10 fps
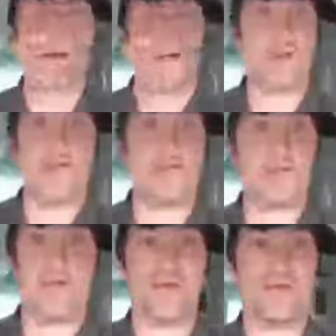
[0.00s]
You can live that
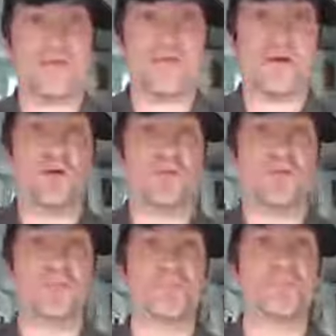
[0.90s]
metaphor out,
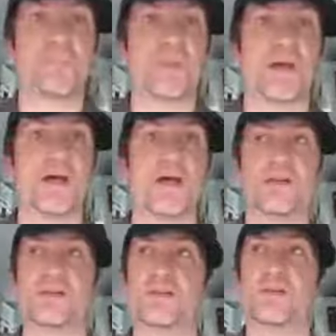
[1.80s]

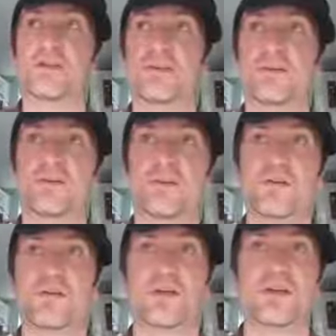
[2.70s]
and
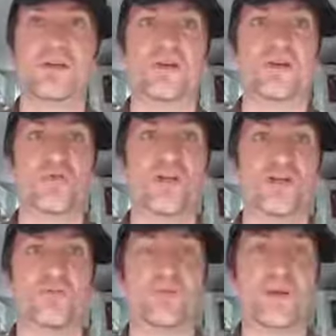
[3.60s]
you can create
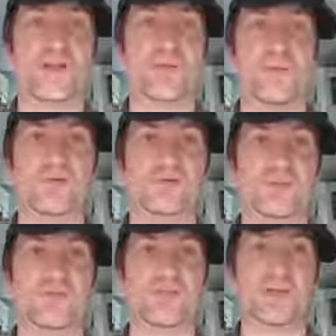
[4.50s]
really
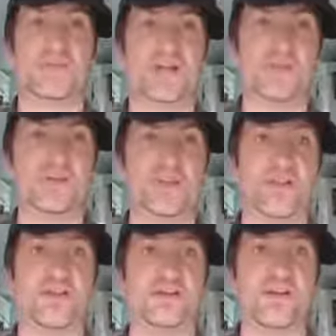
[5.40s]
positive deep level
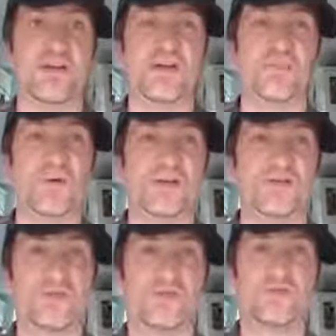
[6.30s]
change by
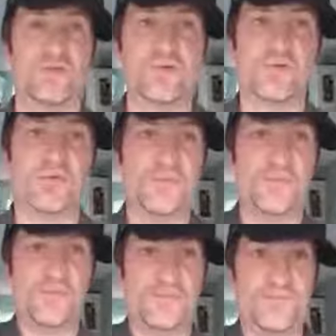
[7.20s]
transporting
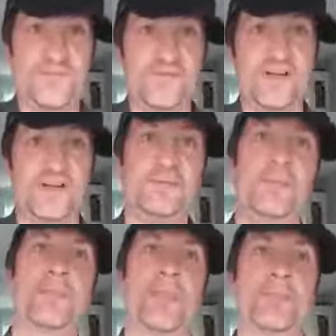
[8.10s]
the feeling
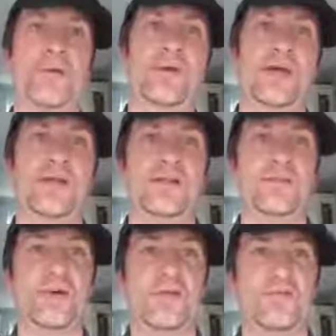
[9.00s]
into the
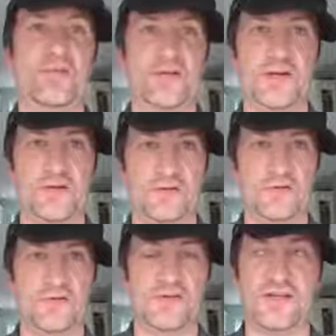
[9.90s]
metaphoric
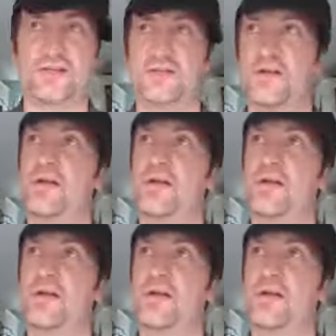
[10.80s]
context.